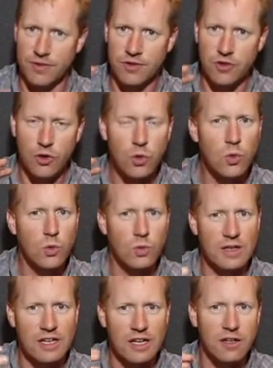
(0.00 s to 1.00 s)

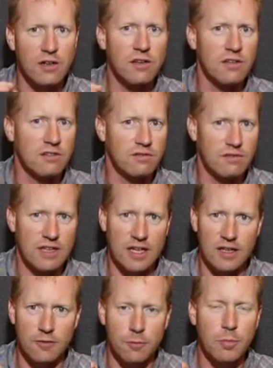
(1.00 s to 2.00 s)
two geared
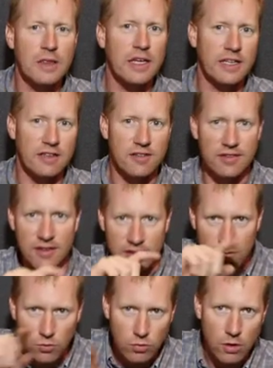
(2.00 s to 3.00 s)
kind of plates
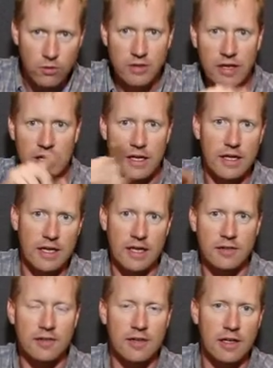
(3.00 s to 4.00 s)
that rotate
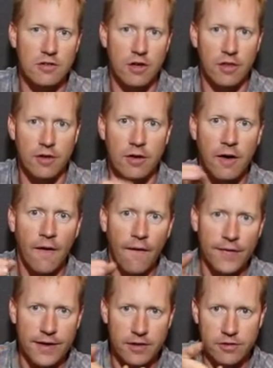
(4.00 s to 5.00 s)
against each other,
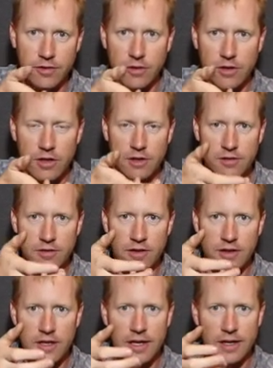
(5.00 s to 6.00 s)
and so you're
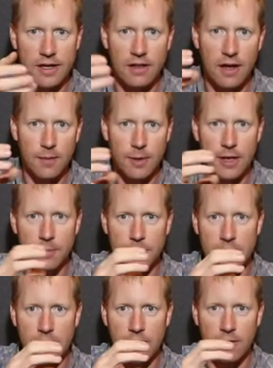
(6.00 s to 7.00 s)
constantly kind of climbing up a
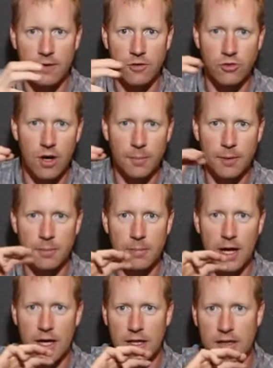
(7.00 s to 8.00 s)
gear, dropping
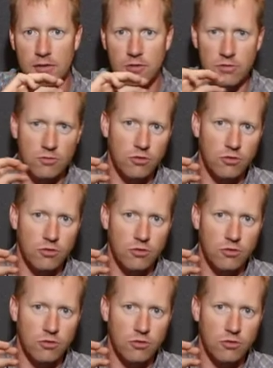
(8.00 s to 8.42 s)
back, and